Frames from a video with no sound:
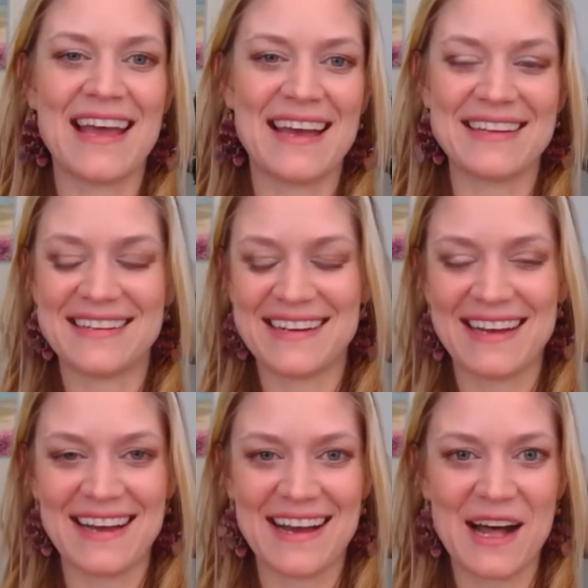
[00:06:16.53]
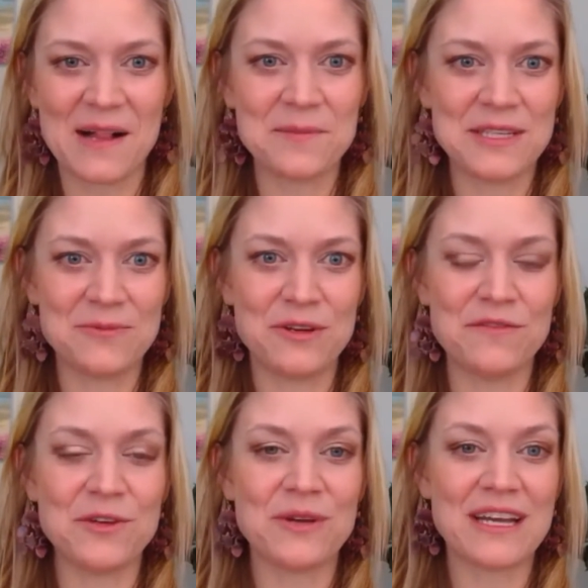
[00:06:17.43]
And I'll be
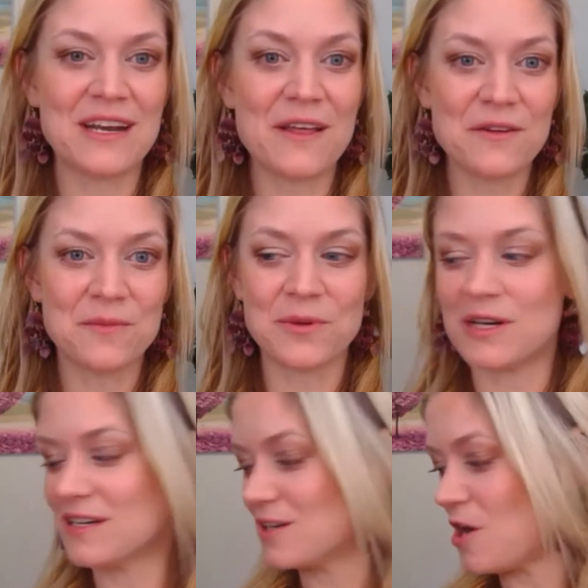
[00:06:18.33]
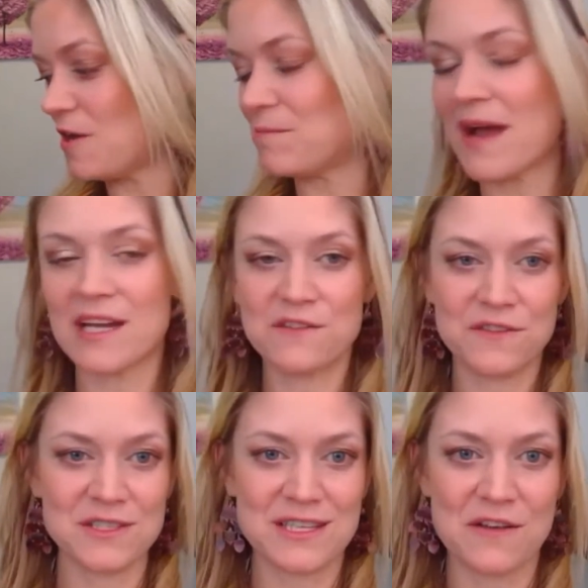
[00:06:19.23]
reviewing another book called
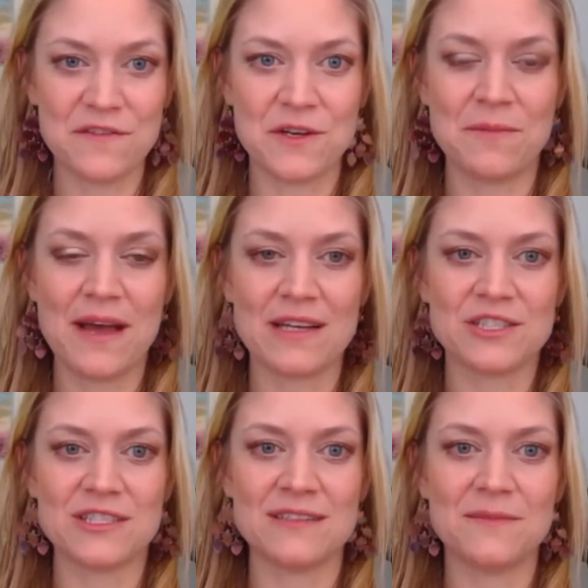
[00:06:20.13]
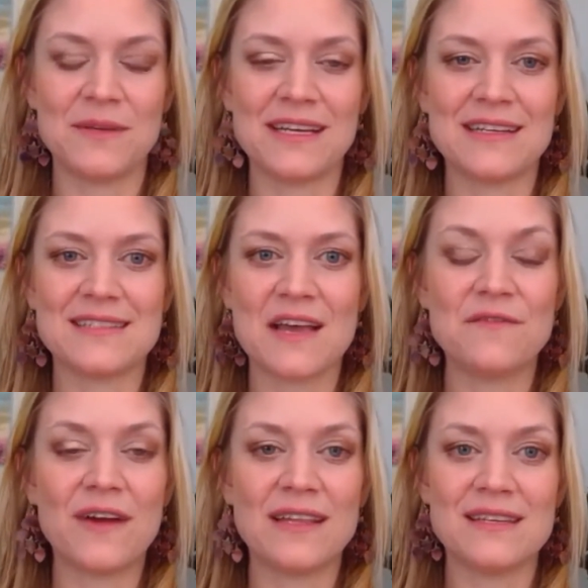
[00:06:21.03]
Mindful Self-Compassion, because I
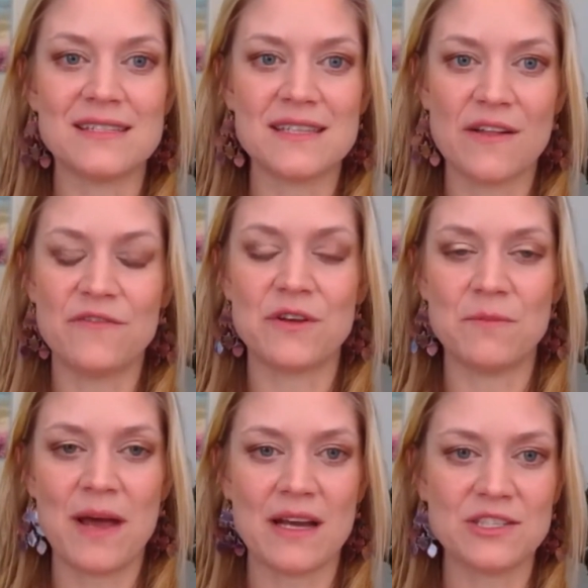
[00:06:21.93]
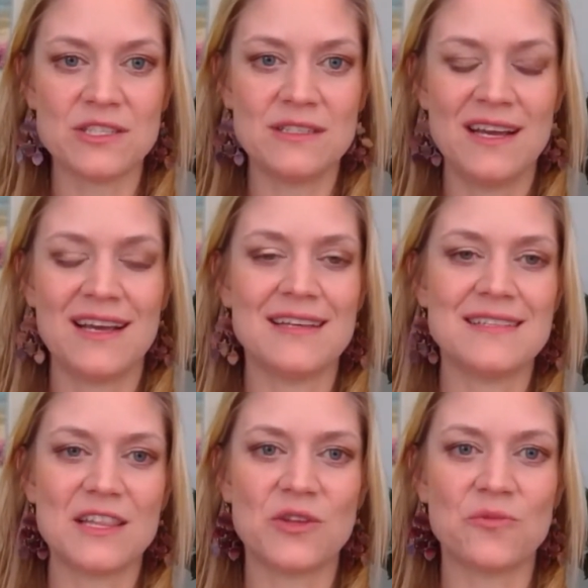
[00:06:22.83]
find that self-compassion
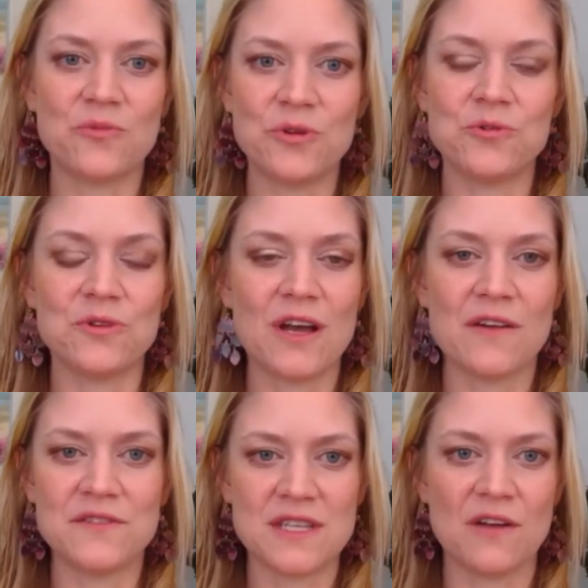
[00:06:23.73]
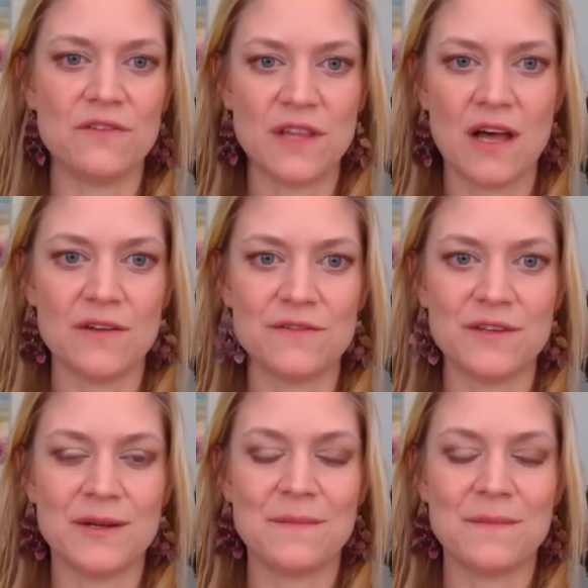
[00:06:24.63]
is at the root of self-love.